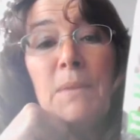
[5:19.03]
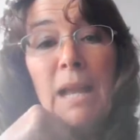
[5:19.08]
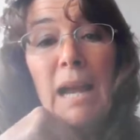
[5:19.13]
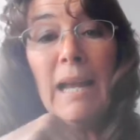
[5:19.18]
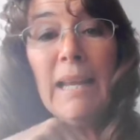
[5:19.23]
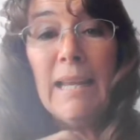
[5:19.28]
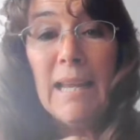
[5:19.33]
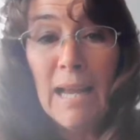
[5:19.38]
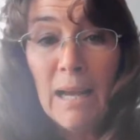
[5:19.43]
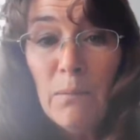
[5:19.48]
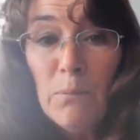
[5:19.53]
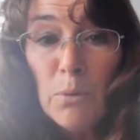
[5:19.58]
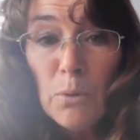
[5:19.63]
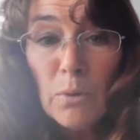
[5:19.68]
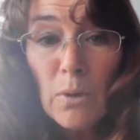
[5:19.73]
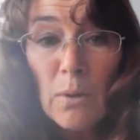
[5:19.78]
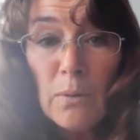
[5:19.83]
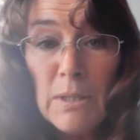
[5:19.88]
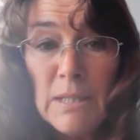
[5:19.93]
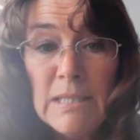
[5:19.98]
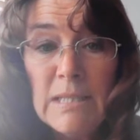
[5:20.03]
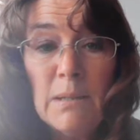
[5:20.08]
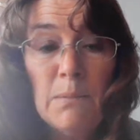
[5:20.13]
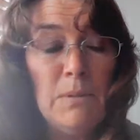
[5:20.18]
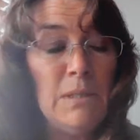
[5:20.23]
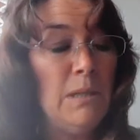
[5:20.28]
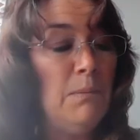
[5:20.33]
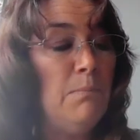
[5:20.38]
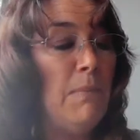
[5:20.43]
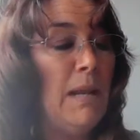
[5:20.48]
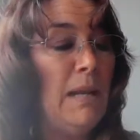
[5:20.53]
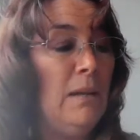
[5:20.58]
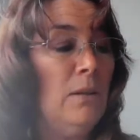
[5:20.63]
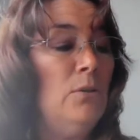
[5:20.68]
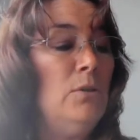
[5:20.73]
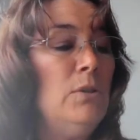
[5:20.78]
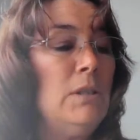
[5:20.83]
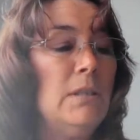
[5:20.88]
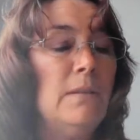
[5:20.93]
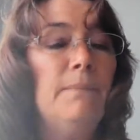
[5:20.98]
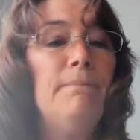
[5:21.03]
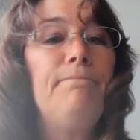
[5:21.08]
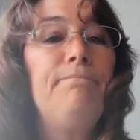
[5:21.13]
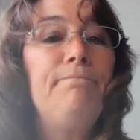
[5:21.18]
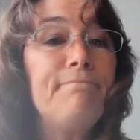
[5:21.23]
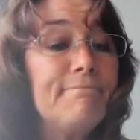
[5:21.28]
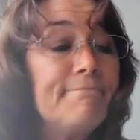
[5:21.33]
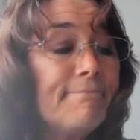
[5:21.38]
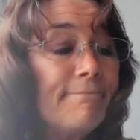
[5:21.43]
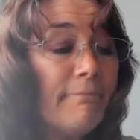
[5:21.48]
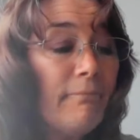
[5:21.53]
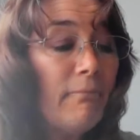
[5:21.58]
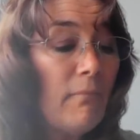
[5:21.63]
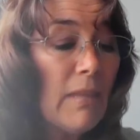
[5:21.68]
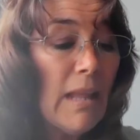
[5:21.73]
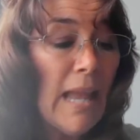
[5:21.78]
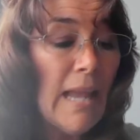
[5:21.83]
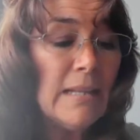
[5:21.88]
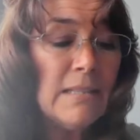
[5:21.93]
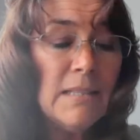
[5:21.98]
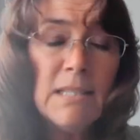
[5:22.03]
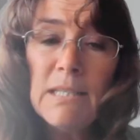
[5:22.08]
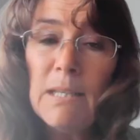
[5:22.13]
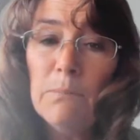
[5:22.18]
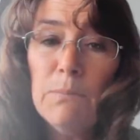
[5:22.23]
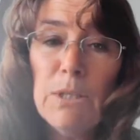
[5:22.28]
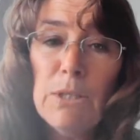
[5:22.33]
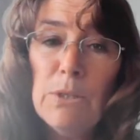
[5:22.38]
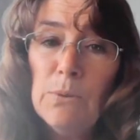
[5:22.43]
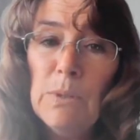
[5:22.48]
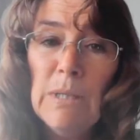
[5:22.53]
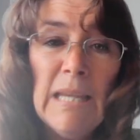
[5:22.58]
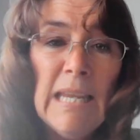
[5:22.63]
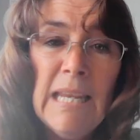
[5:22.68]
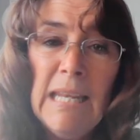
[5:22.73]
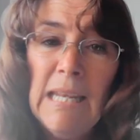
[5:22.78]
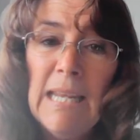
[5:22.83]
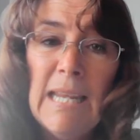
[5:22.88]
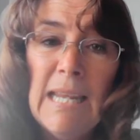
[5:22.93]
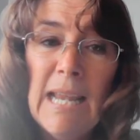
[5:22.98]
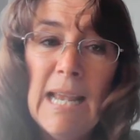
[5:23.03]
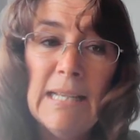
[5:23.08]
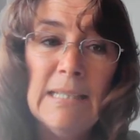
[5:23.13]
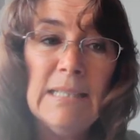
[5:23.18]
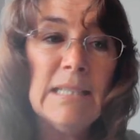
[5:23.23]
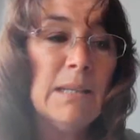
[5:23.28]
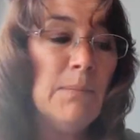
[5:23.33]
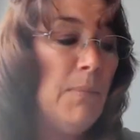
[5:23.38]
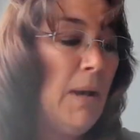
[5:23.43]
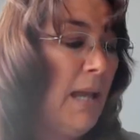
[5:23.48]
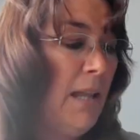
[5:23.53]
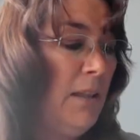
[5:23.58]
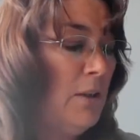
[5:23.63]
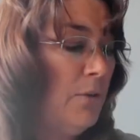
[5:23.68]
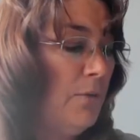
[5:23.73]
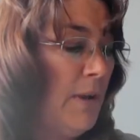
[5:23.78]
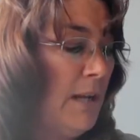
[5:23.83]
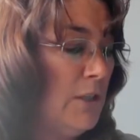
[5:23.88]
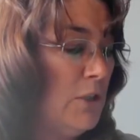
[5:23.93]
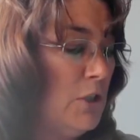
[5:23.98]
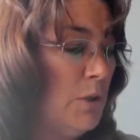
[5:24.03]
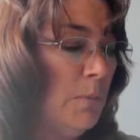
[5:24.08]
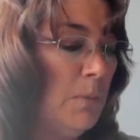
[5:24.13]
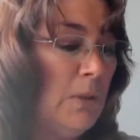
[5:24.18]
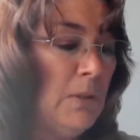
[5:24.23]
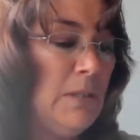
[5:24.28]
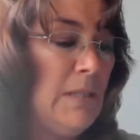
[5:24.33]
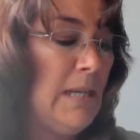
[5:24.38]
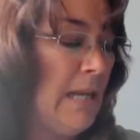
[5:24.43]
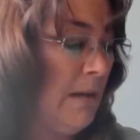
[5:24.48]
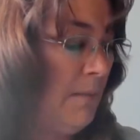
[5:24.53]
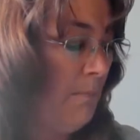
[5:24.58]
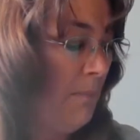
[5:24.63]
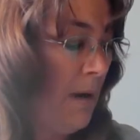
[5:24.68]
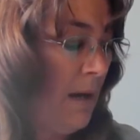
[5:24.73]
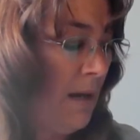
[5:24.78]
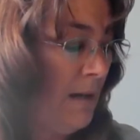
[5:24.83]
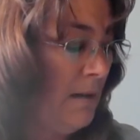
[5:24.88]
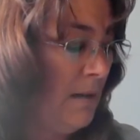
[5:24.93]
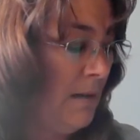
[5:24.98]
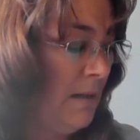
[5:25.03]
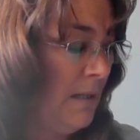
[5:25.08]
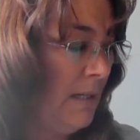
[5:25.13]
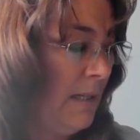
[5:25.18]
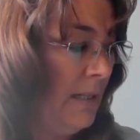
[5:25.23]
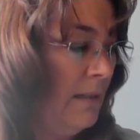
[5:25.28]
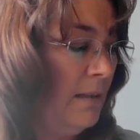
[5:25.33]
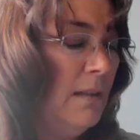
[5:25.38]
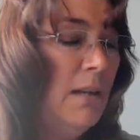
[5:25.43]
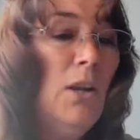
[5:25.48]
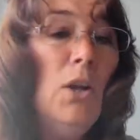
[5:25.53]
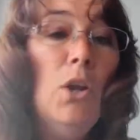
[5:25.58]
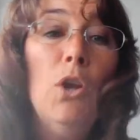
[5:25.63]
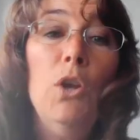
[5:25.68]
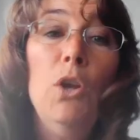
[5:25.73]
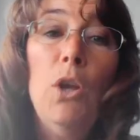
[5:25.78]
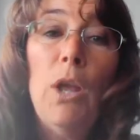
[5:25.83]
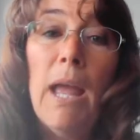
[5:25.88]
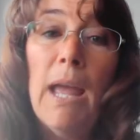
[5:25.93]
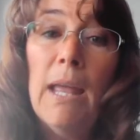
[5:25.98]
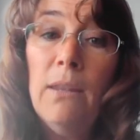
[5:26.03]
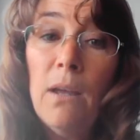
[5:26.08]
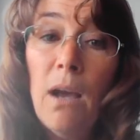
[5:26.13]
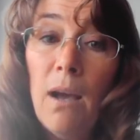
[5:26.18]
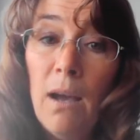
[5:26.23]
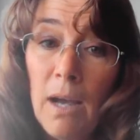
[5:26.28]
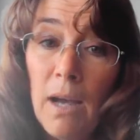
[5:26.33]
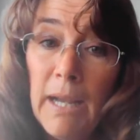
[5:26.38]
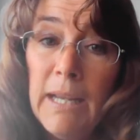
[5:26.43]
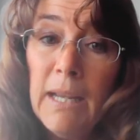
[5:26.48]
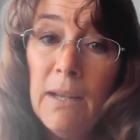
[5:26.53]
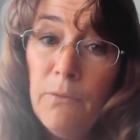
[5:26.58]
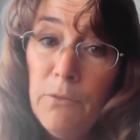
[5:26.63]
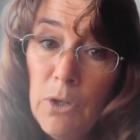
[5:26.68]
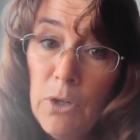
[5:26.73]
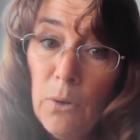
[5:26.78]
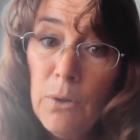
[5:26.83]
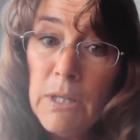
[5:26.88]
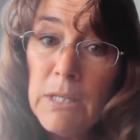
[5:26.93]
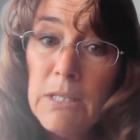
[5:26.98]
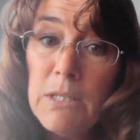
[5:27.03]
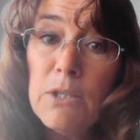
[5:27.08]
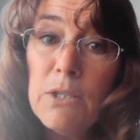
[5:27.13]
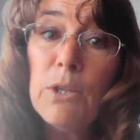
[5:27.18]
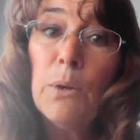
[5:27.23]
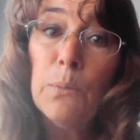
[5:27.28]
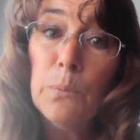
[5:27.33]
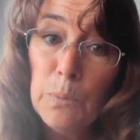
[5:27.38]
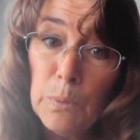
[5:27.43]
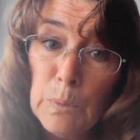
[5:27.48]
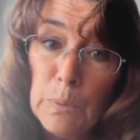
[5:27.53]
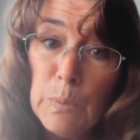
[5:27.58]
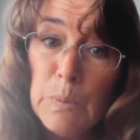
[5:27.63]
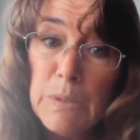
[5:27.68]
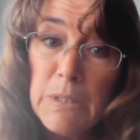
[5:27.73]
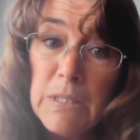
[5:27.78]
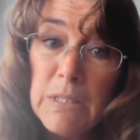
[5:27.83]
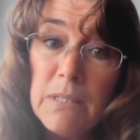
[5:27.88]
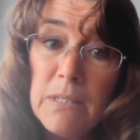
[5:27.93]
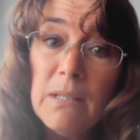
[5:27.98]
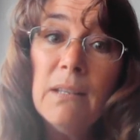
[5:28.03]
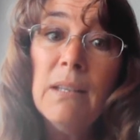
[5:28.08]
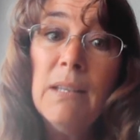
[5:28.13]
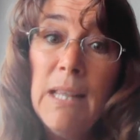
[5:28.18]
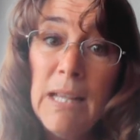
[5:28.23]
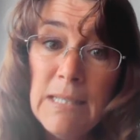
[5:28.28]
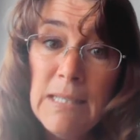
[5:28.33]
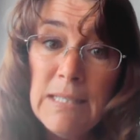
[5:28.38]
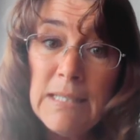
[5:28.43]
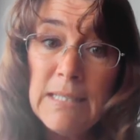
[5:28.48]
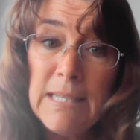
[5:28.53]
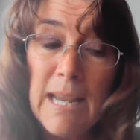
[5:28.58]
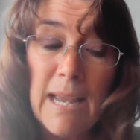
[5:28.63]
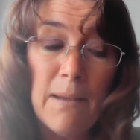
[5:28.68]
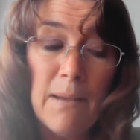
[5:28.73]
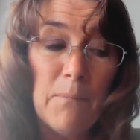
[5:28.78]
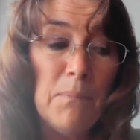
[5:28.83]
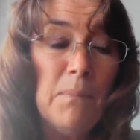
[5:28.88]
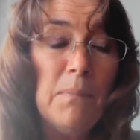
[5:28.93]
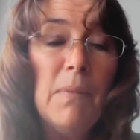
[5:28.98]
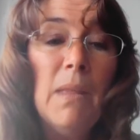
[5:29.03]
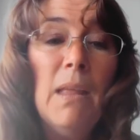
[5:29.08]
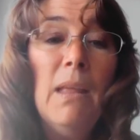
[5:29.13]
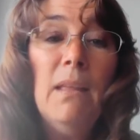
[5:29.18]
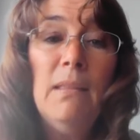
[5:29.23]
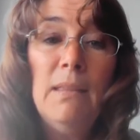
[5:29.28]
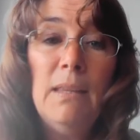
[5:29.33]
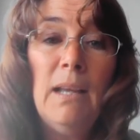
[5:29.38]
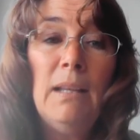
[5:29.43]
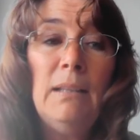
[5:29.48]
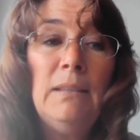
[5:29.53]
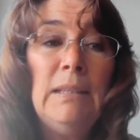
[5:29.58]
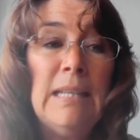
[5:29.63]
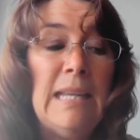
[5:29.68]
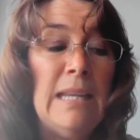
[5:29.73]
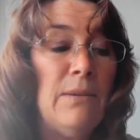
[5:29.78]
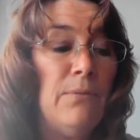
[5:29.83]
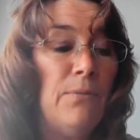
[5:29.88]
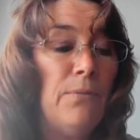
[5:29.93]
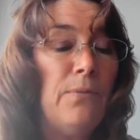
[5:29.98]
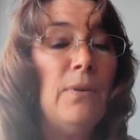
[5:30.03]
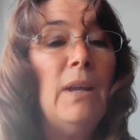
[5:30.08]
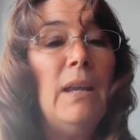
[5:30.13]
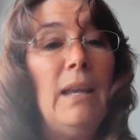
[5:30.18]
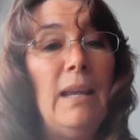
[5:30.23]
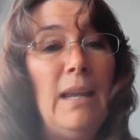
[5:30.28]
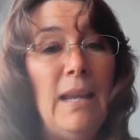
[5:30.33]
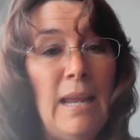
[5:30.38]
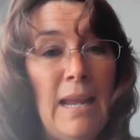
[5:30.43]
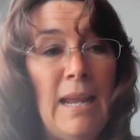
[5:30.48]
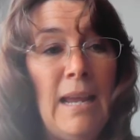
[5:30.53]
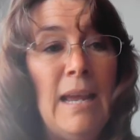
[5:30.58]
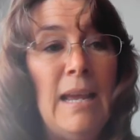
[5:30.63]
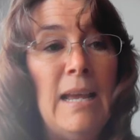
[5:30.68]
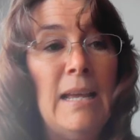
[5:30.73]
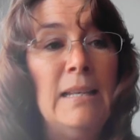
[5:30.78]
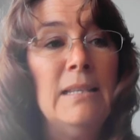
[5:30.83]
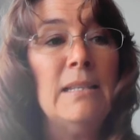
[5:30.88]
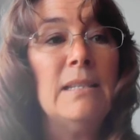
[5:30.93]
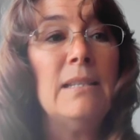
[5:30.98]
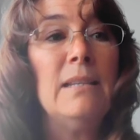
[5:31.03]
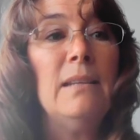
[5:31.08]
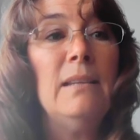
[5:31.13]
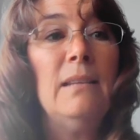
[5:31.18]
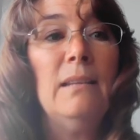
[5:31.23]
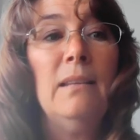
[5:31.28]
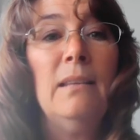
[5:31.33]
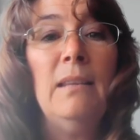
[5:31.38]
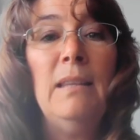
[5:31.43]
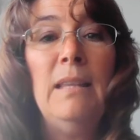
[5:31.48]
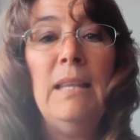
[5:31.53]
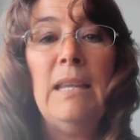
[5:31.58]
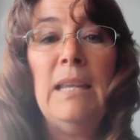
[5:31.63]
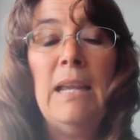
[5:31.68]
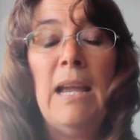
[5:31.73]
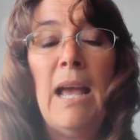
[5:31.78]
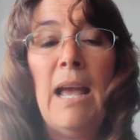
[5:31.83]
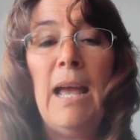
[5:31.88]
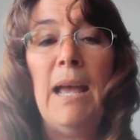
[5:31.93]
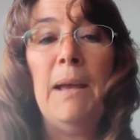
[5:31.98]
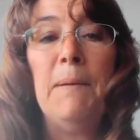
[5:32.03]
I am growing some tomatoes and some zucchini and some other vegetables in my garden. And I have noticed the roots, the stem, the leaf, and the